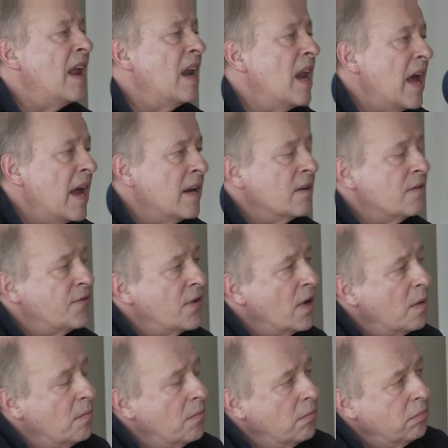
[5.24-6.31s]
I learned
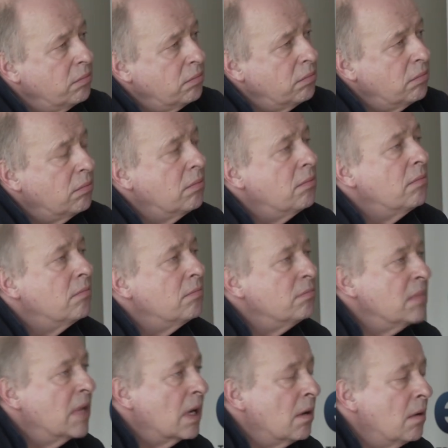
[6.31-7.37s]
from
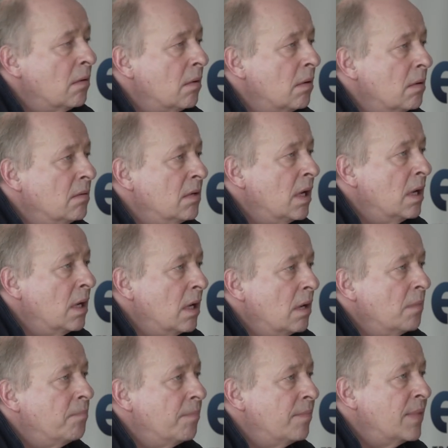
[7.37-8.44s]
the whole,
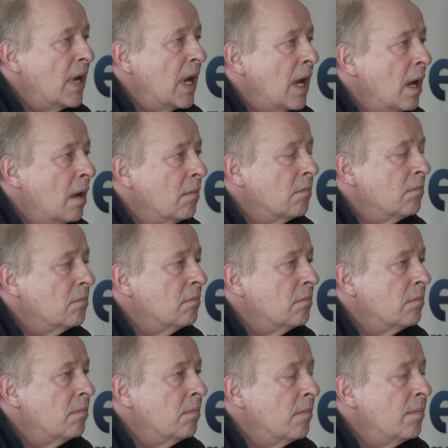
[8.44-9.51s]
yeah,
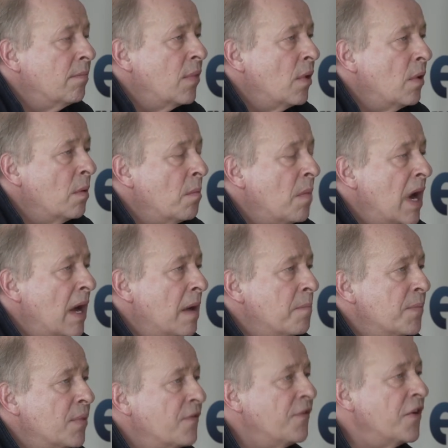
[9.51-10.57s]
all my
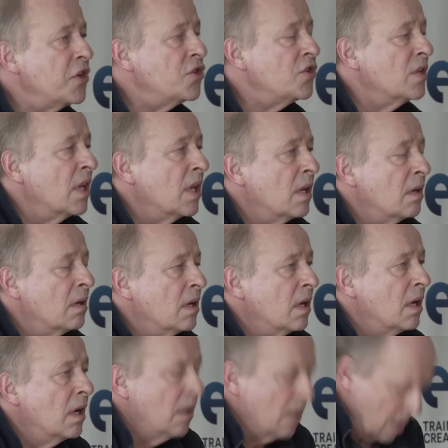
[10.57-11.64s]
professional
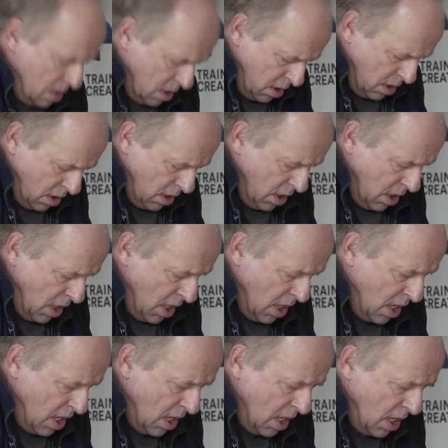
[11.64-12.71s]
uh,
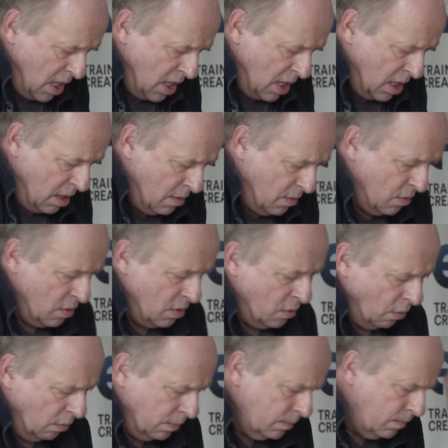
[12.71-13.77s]
uh,
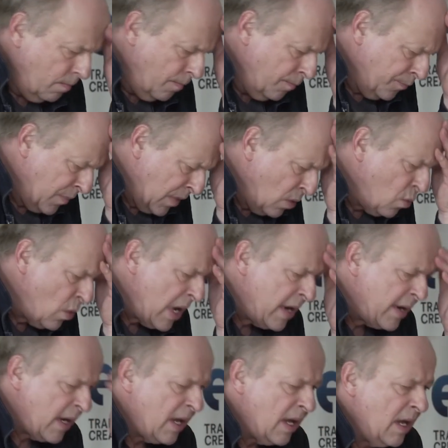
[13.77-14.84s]

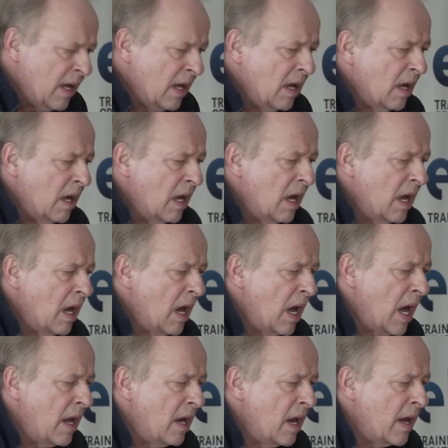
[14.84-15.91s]
work.
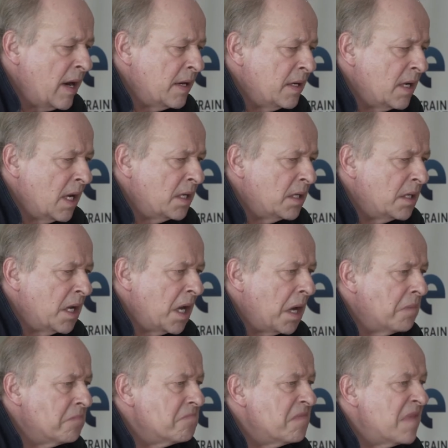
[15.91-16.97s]
I learned that
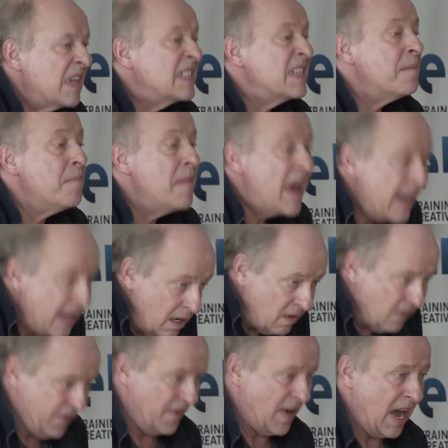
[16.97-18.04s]
um, as a matter
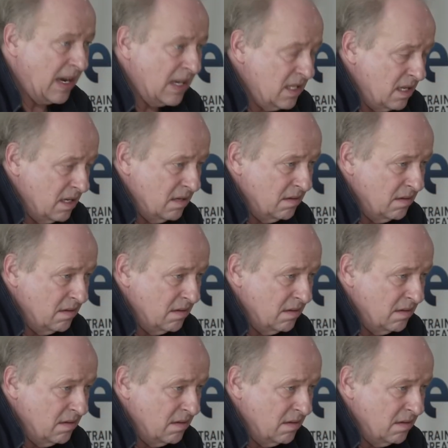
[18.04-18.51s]
of fact,